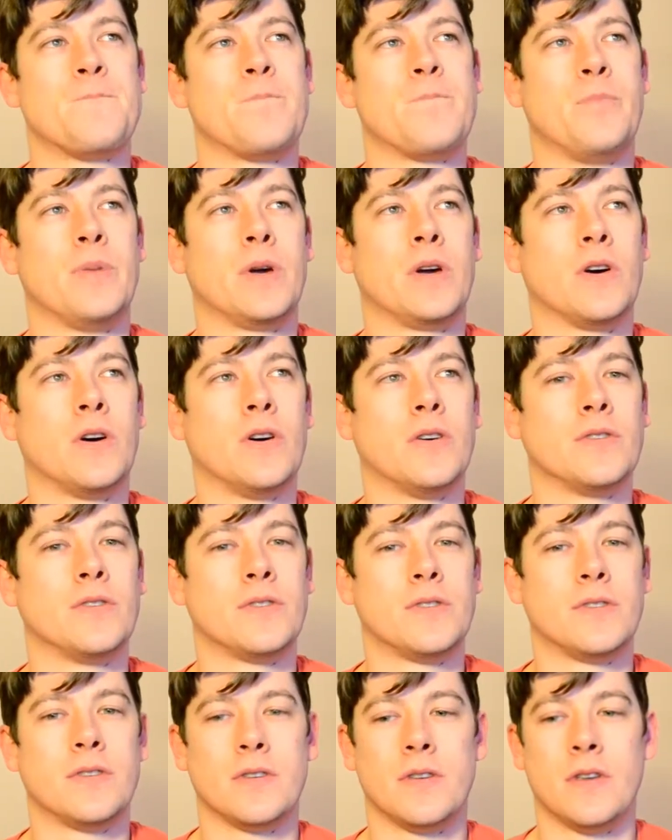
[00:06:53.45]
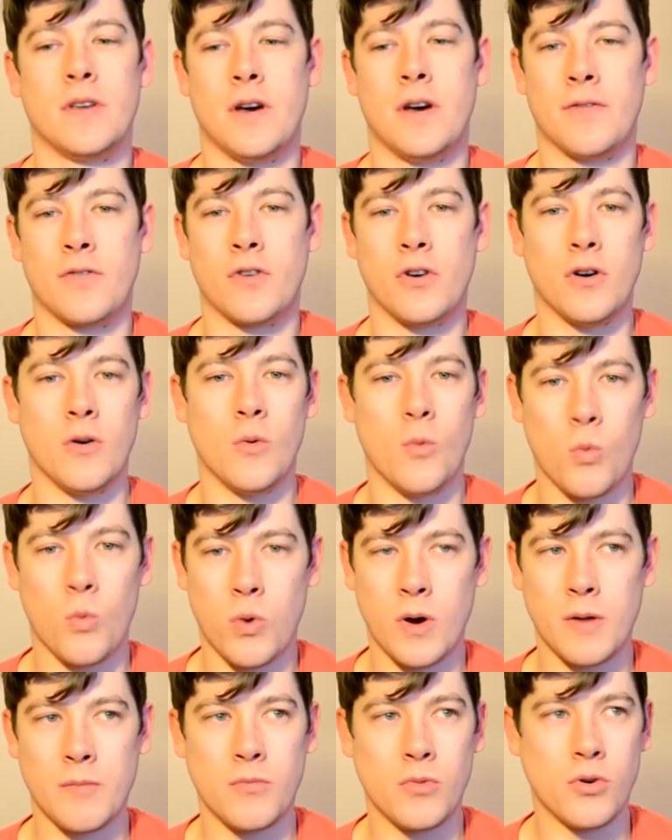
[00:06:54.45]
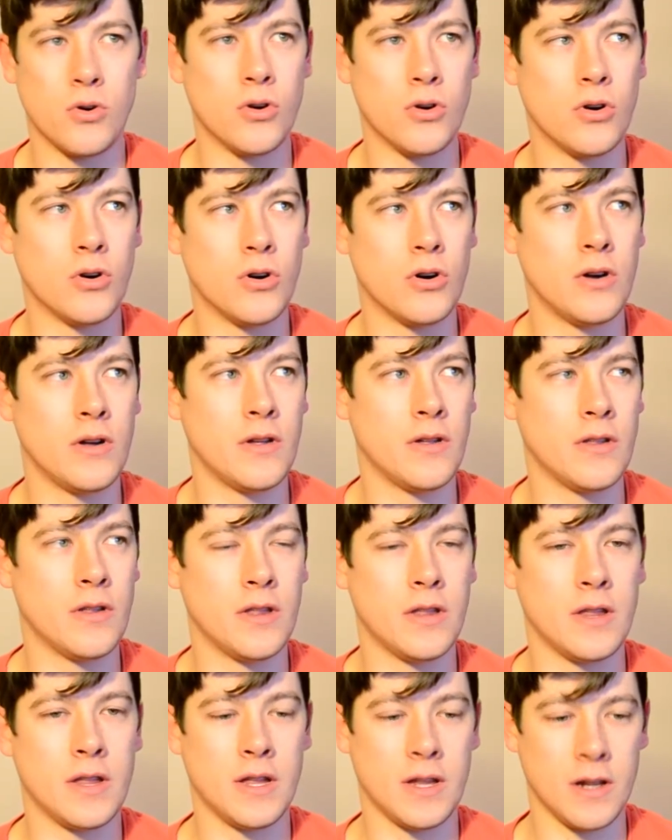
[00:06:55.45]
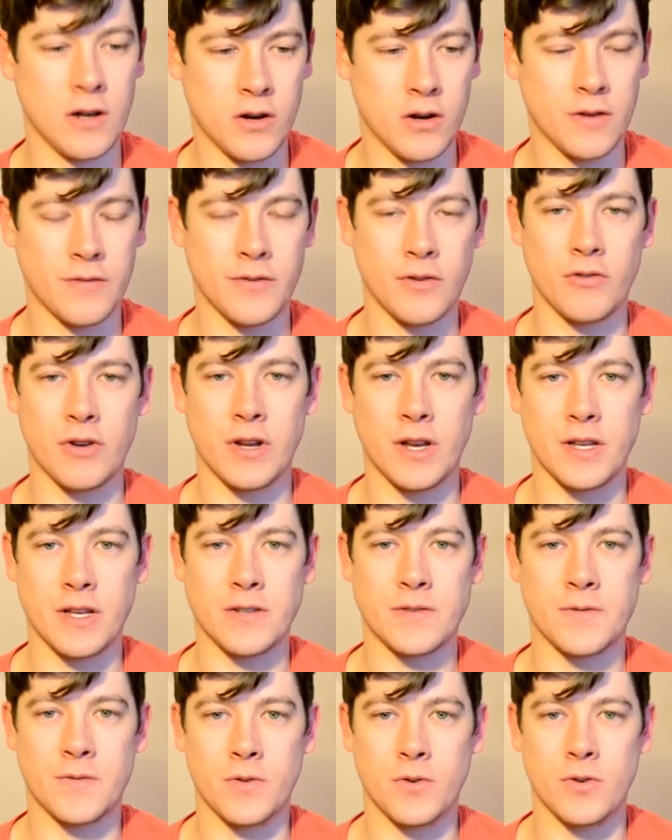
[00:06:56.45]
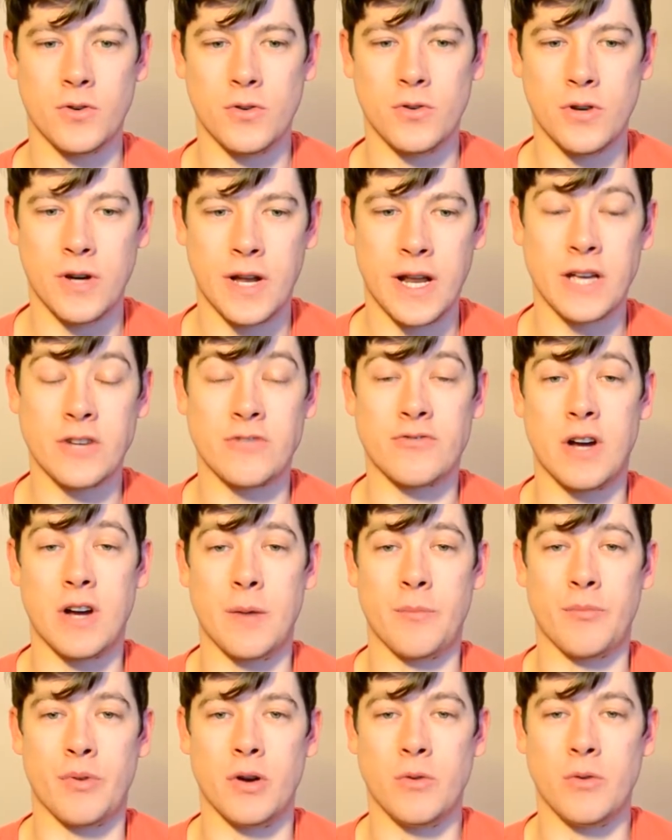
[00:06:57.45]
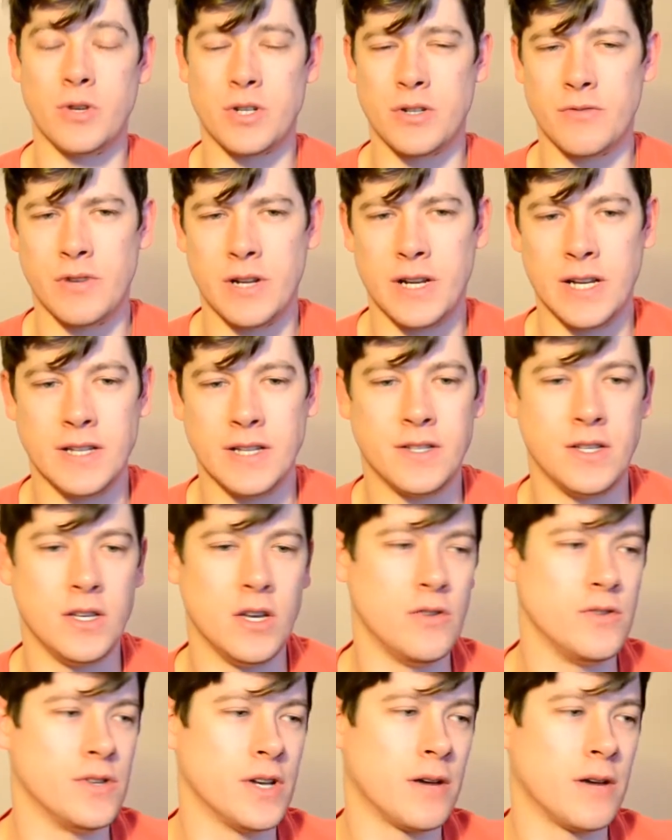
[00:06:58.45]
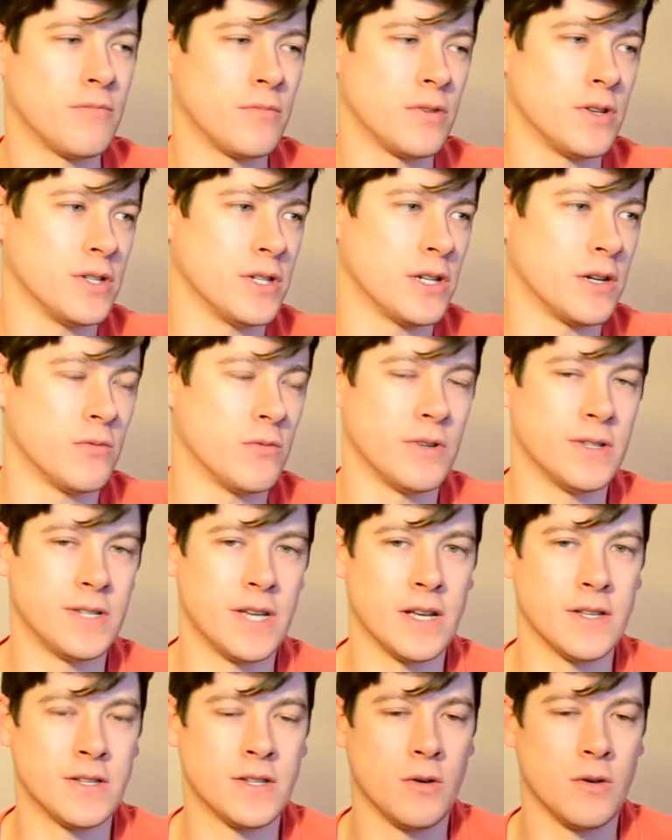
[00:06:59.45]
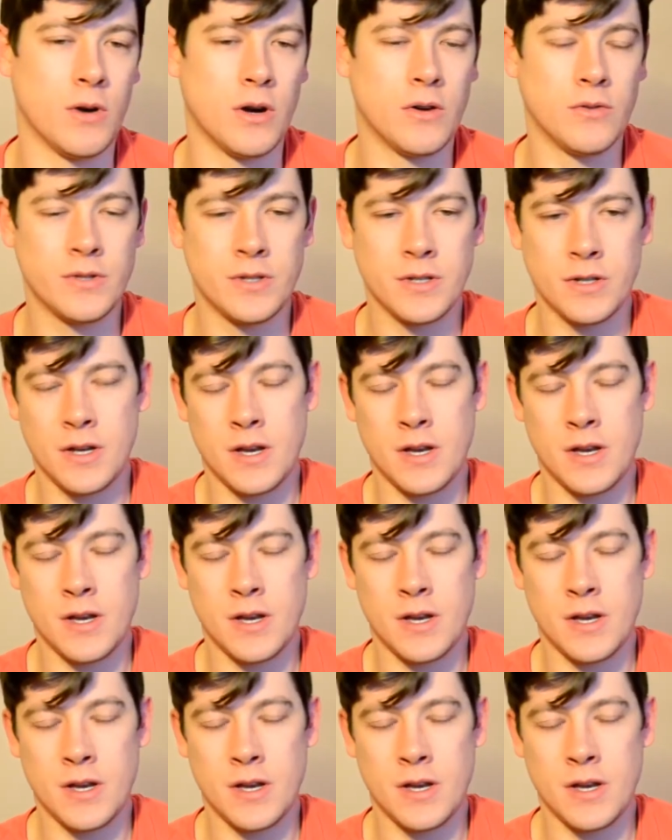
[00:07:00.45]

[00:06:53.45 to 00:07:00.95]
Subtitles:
because I've got one more lot of ingredients for an extract brew which I really need to use up because I don't want it to get too old,